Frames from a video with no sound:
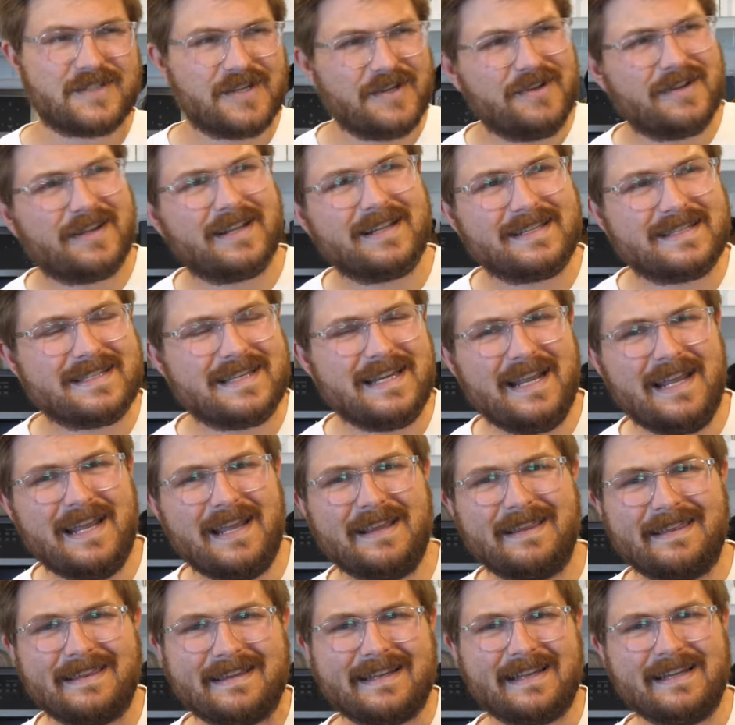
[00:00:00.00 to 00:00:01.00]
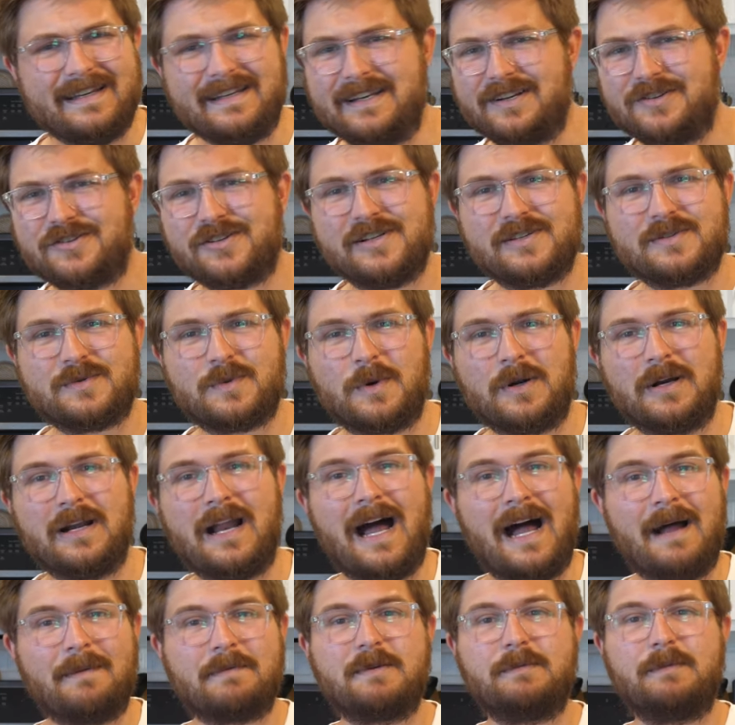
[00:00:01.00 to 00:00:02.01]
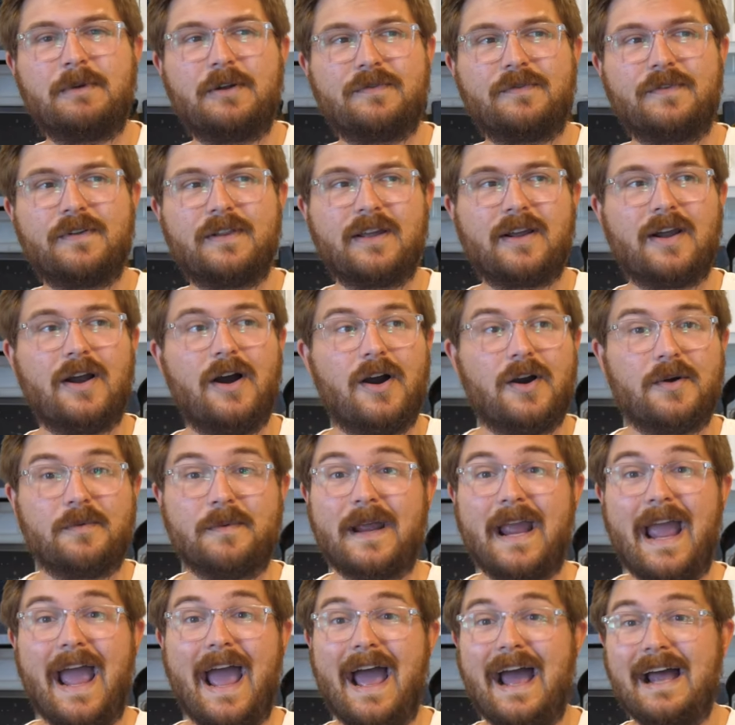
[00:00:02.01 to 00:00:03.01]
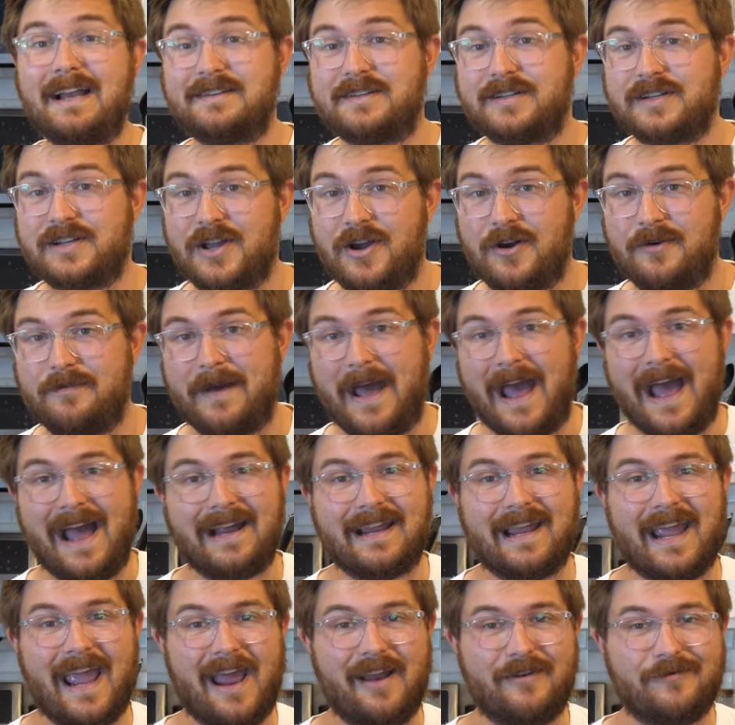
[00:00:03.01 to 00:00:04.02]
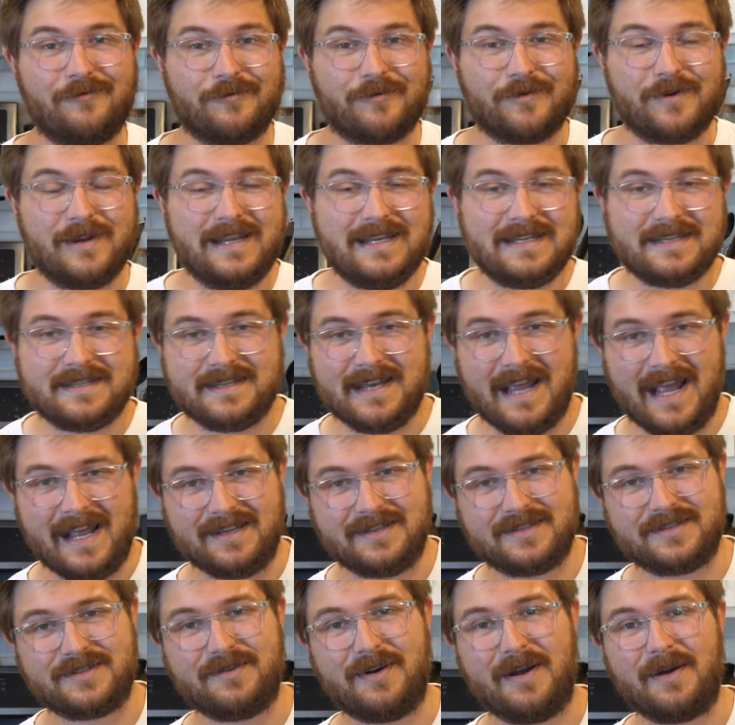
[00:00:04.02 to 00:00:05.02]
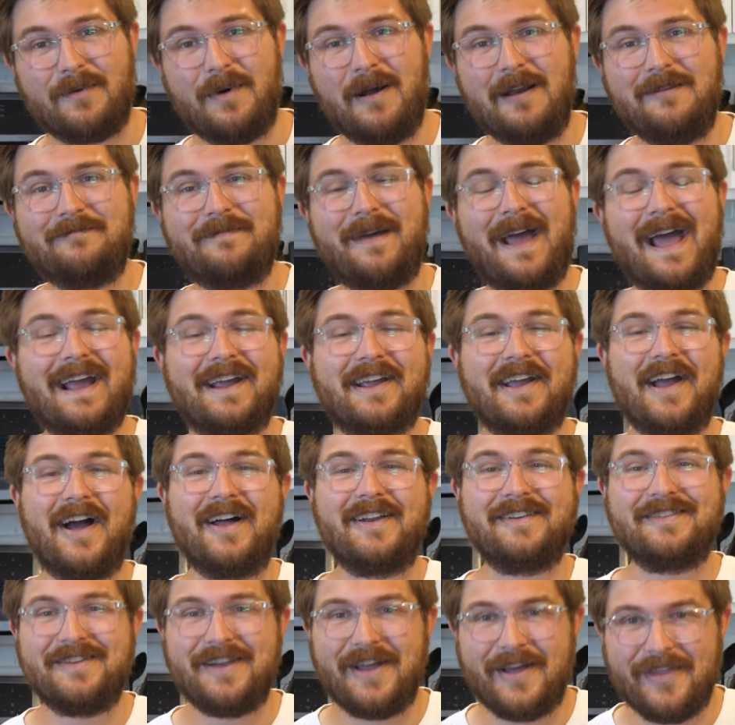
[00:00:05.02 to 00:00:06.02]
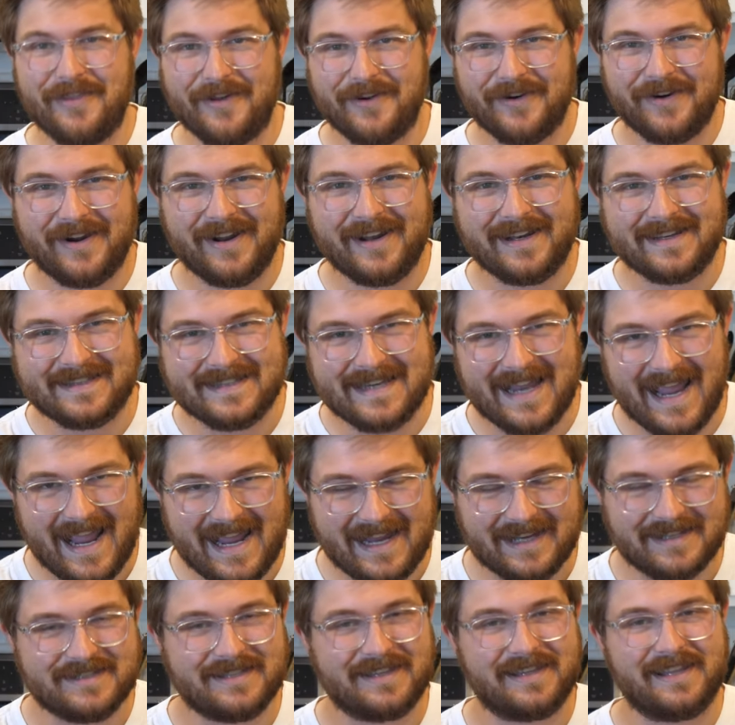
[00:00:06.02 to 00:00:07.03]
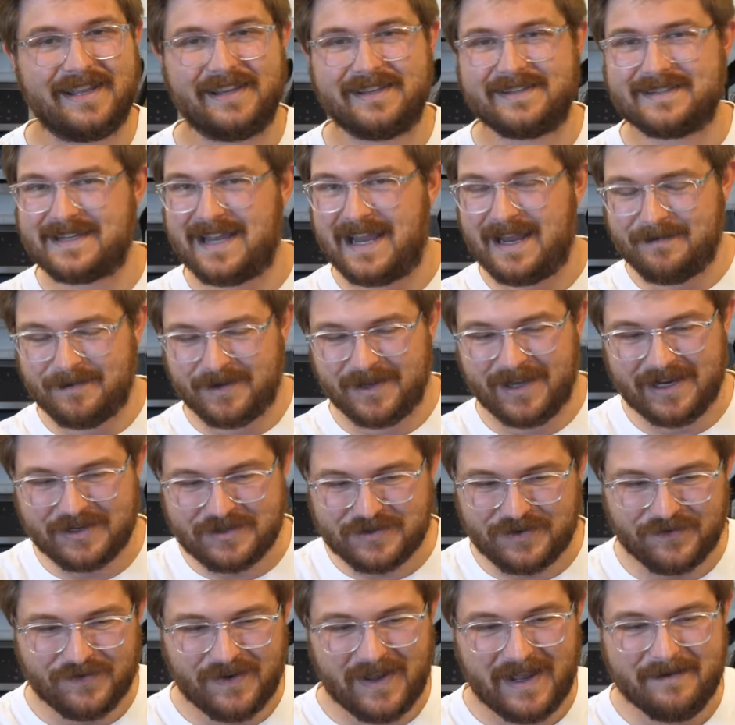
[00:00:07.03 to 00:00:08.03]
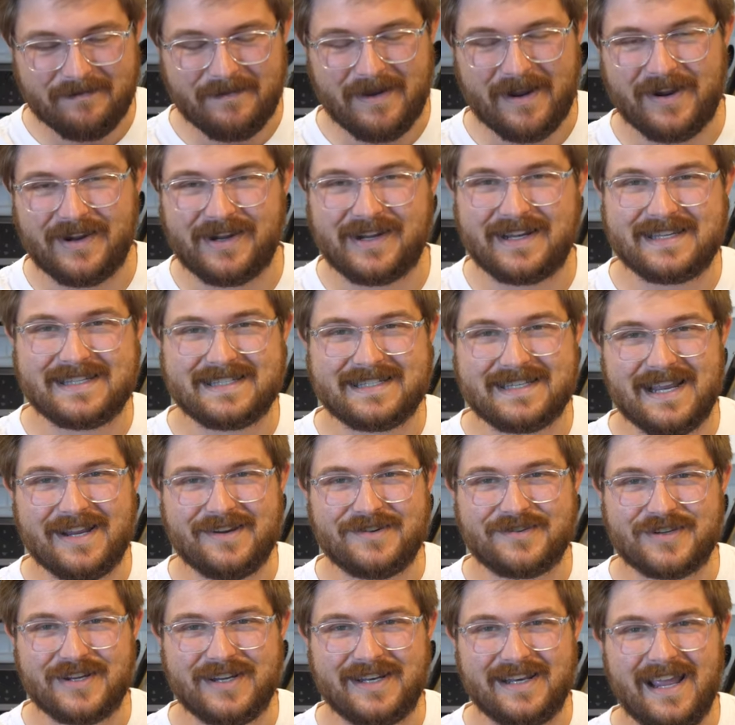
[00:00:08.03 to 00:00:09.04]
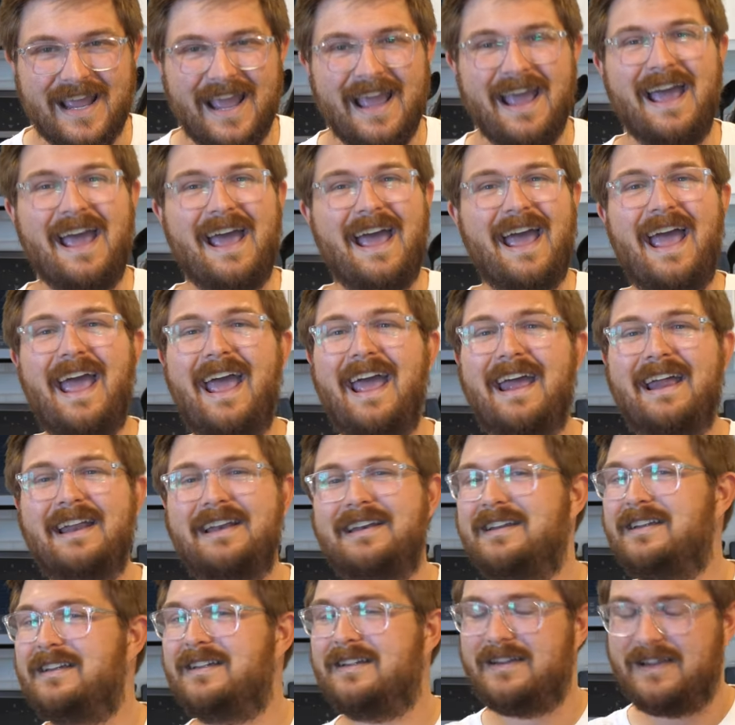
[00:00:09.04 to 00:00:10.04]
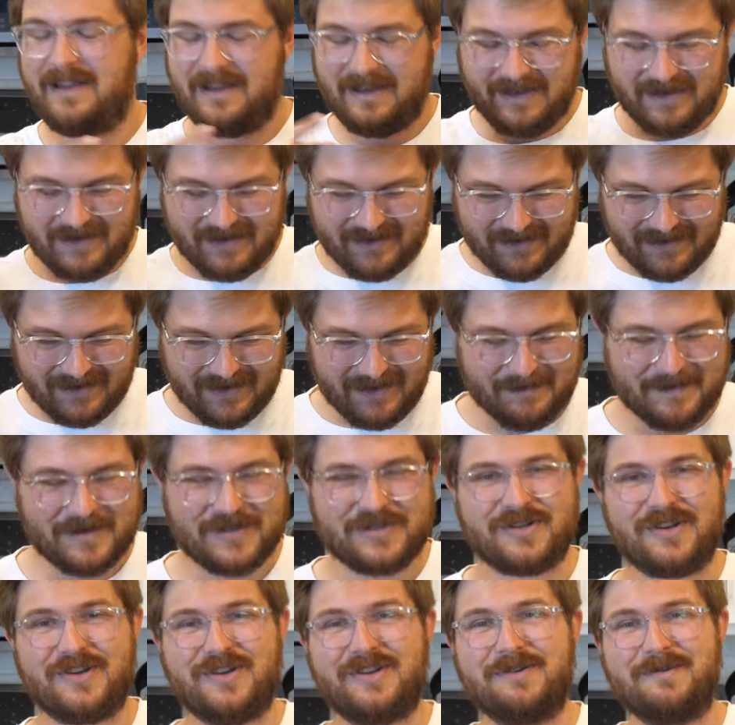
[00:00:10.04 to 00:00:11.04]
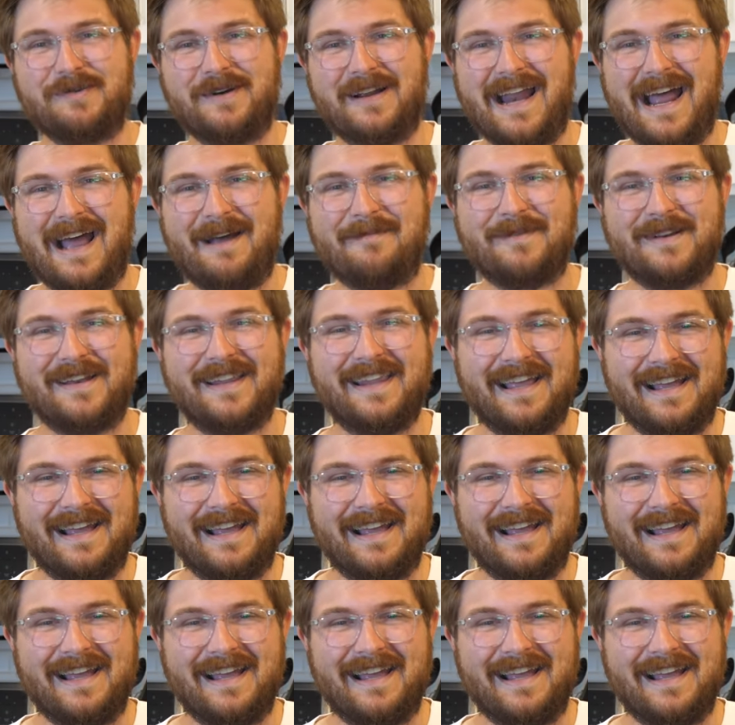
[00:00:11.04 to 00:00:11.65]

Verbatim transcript: So you can see conditions weren't optimal for the car. We had to go back and reset. So I went back another day to the same Electrify America station and let me show you what happened